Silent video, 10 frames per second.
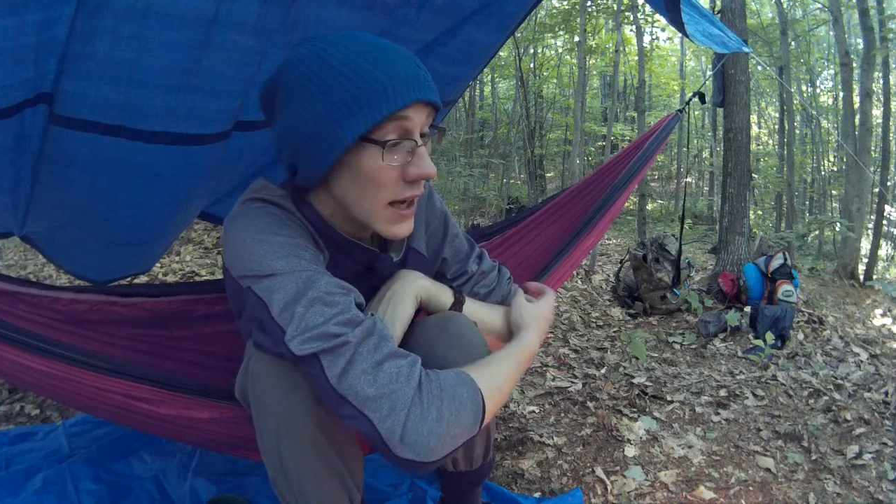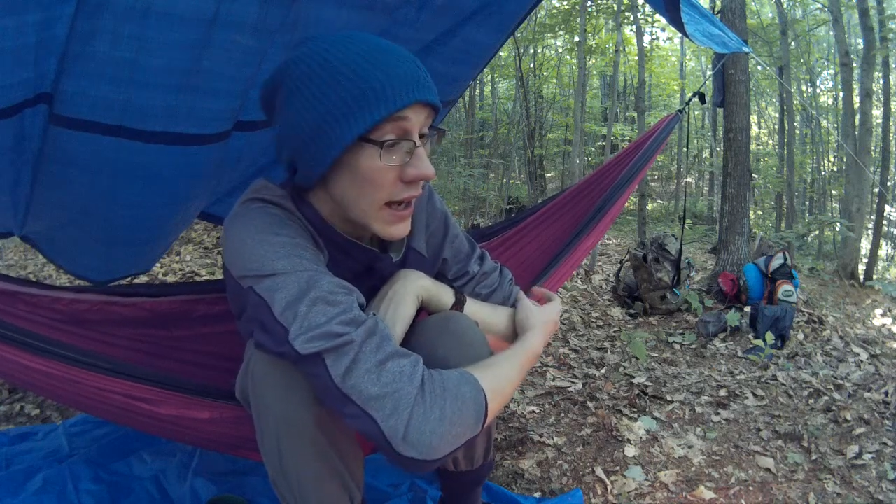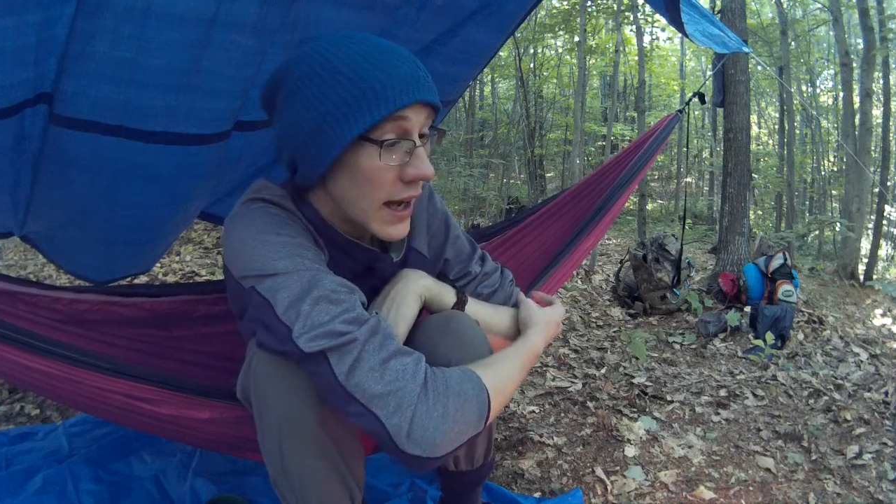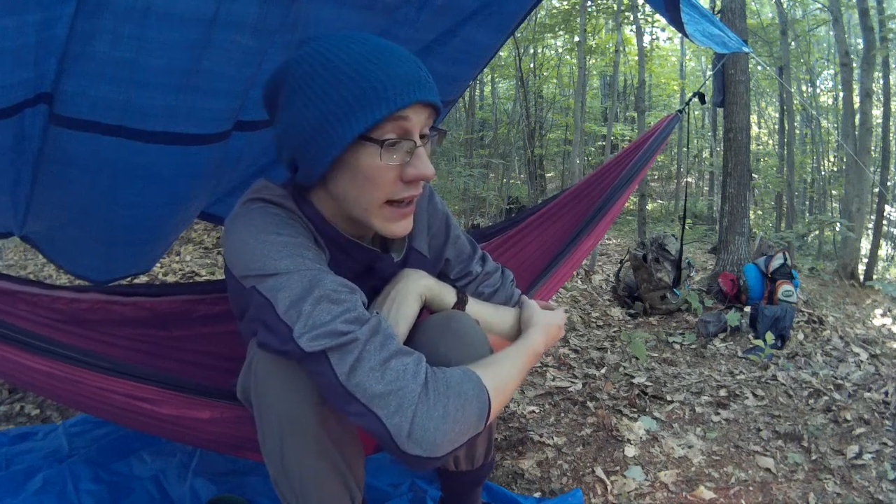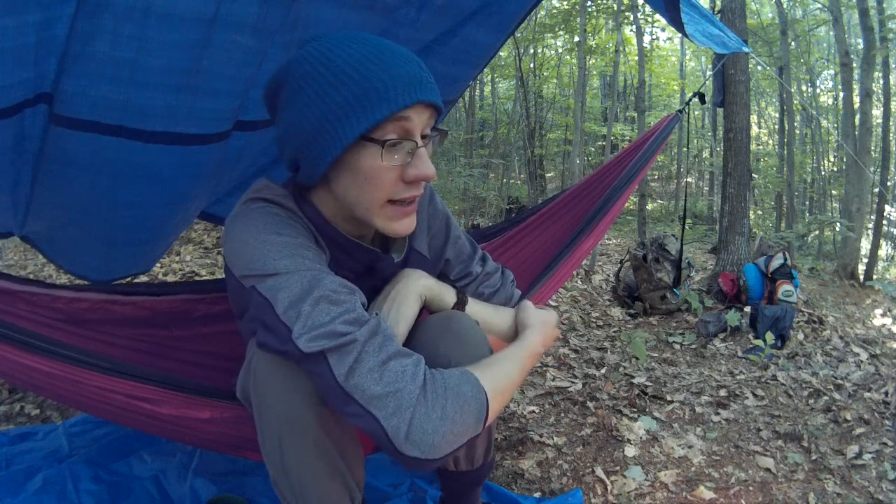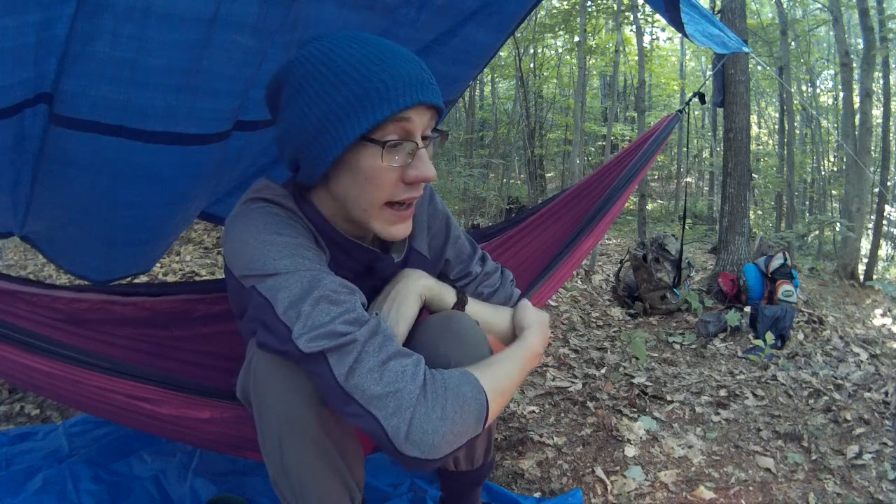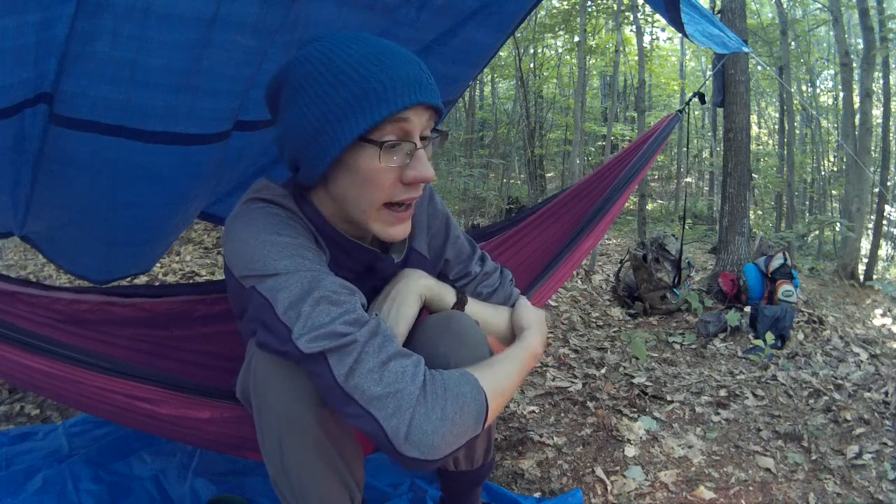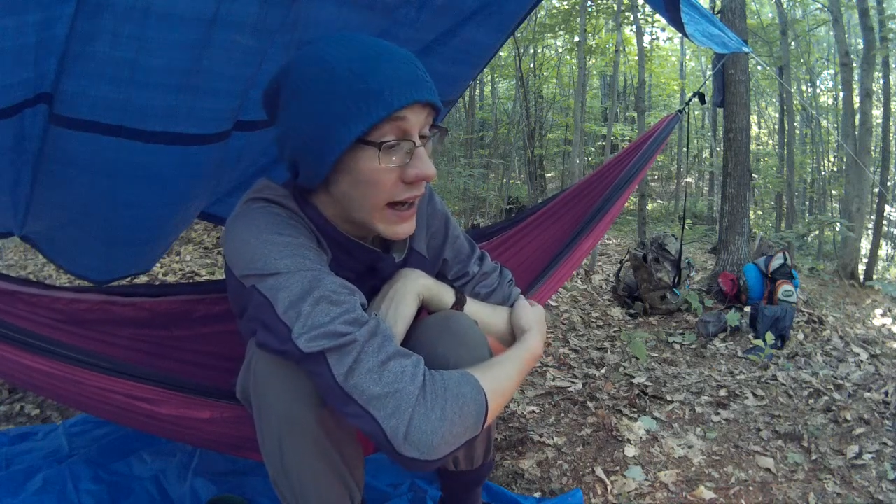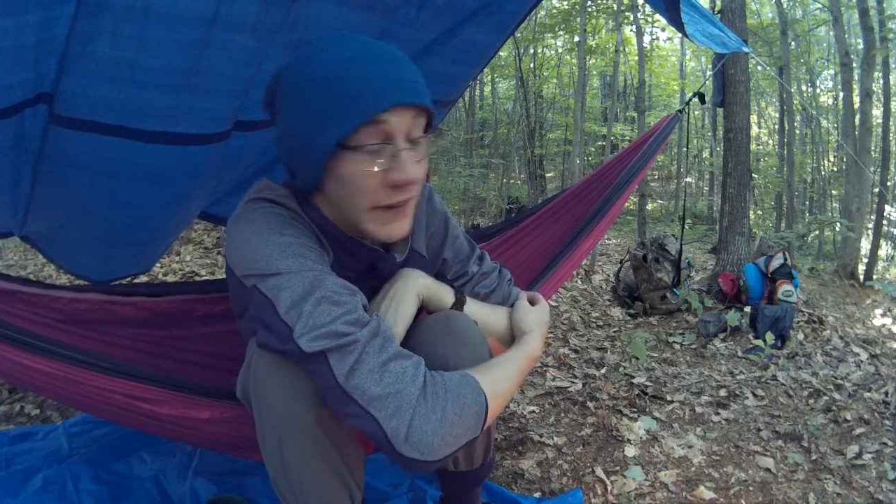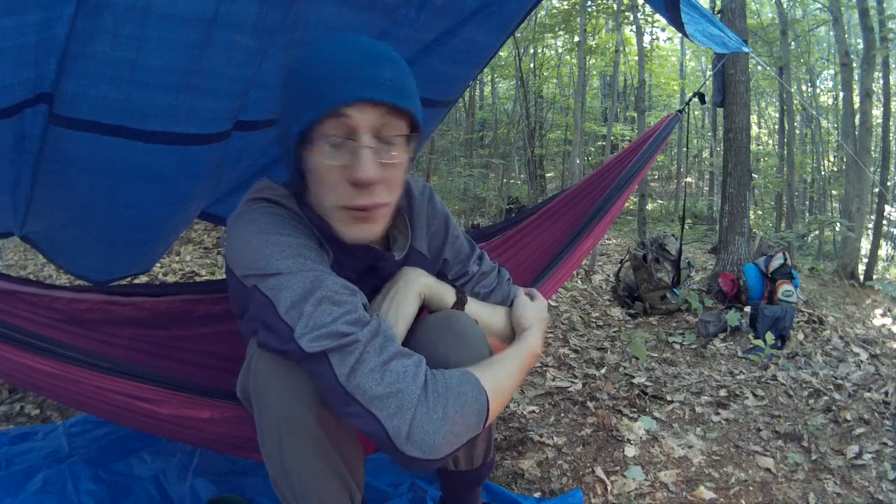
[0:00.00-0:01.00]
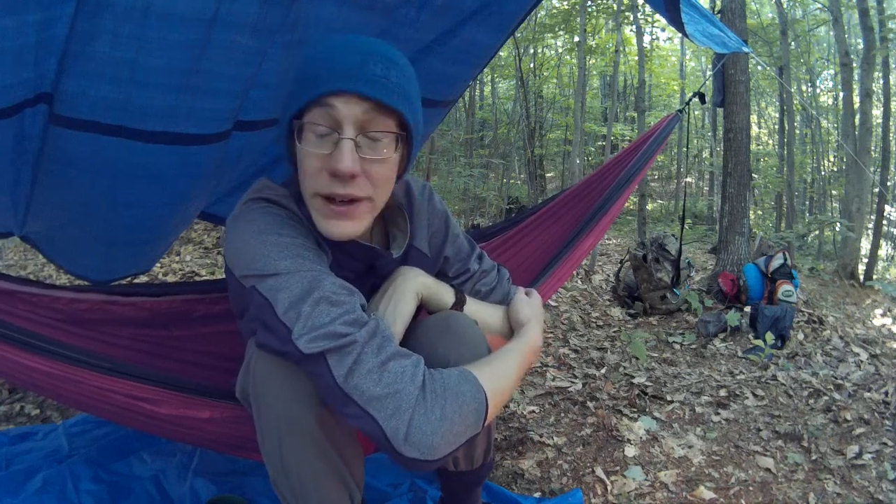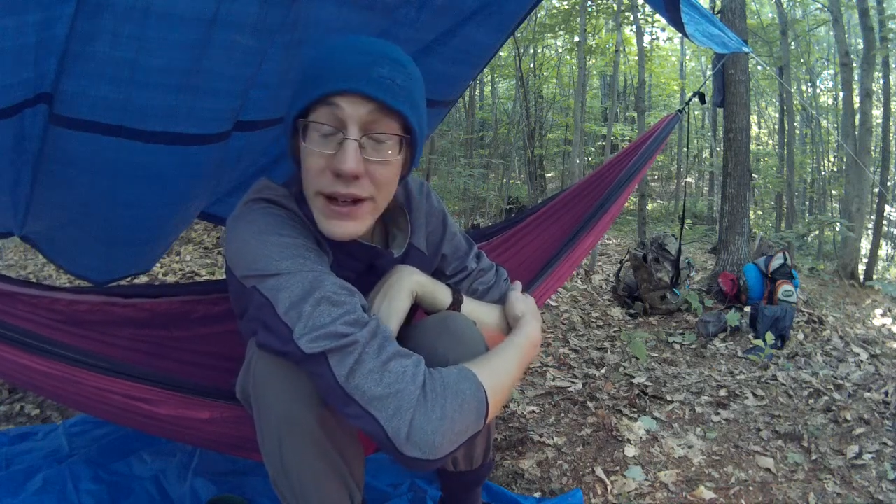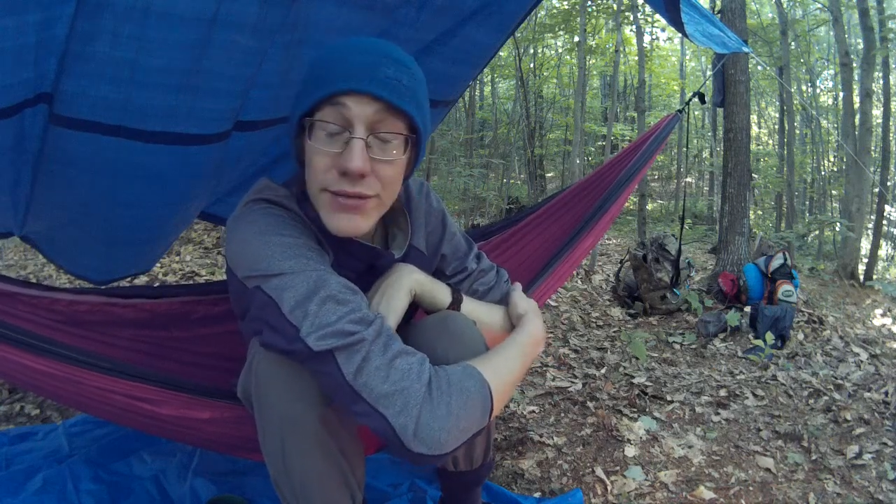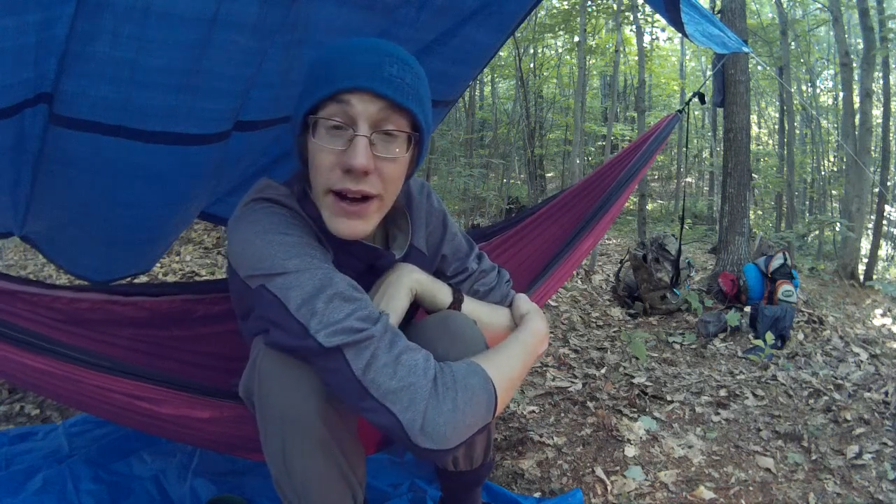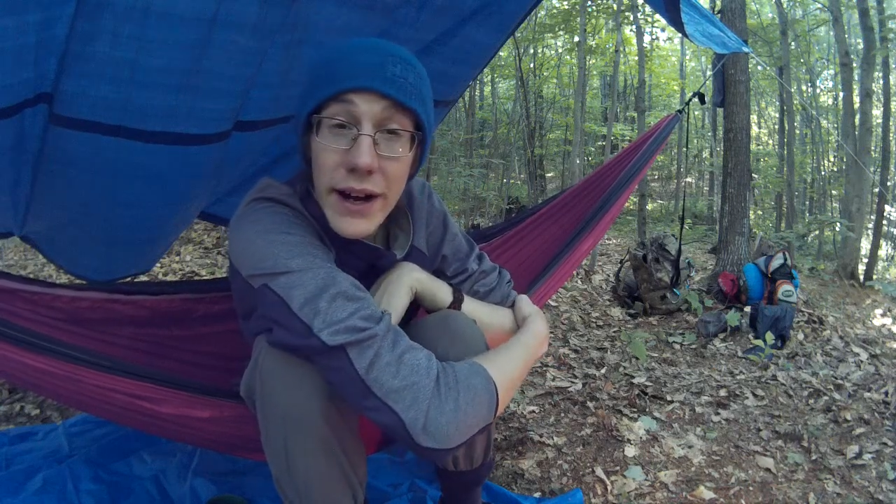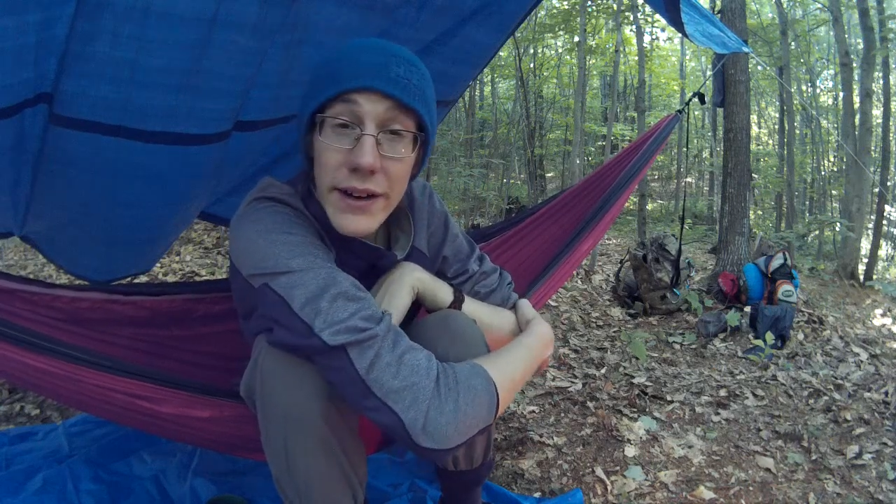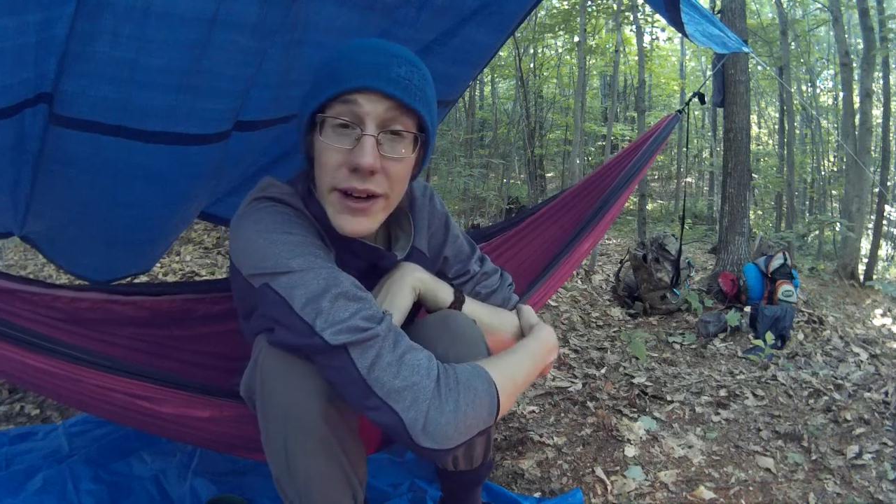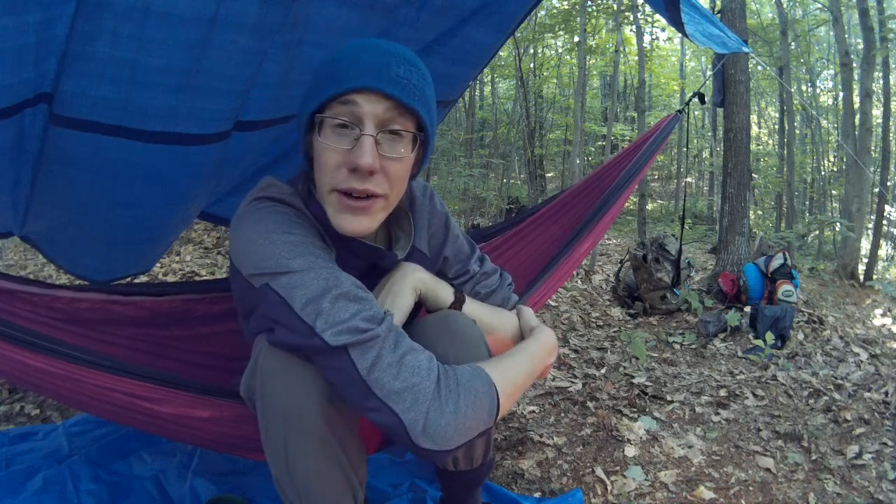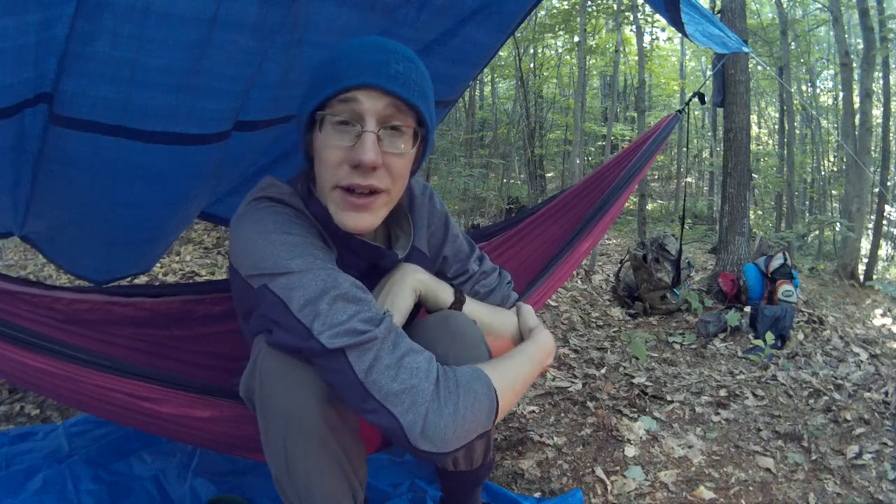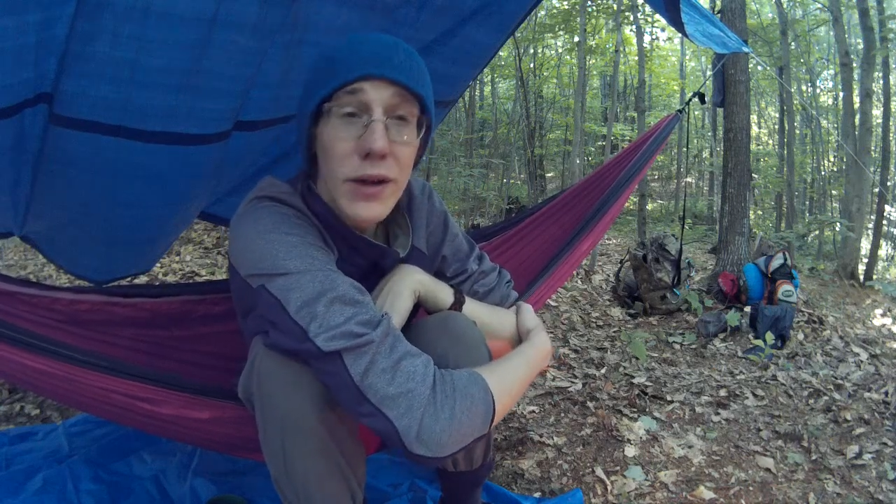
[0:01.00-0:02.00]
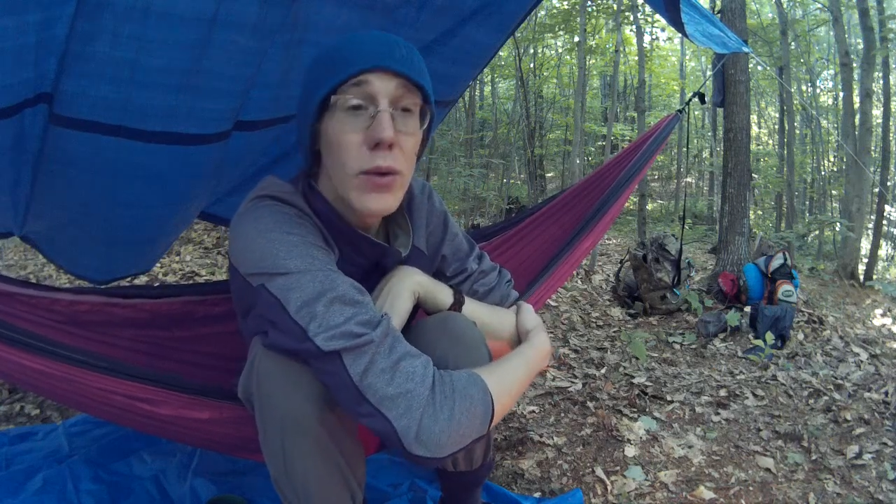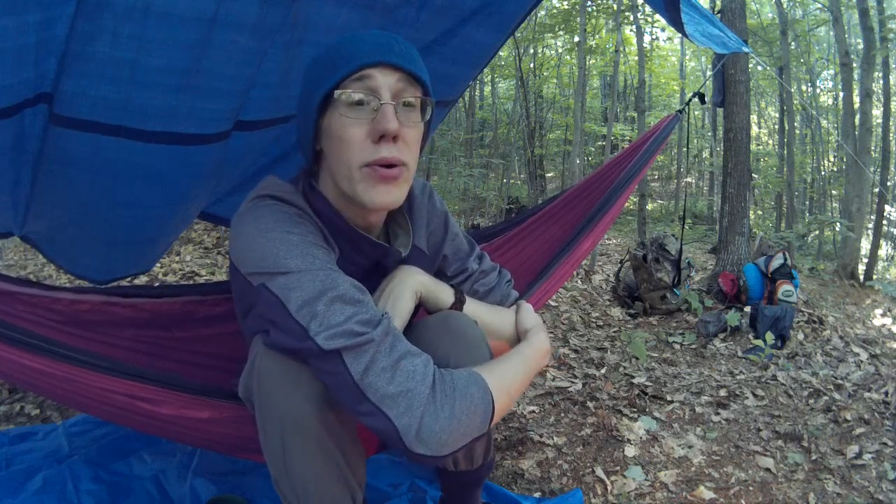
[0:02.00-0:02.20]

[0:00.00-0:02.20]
And then we're going to get a fire going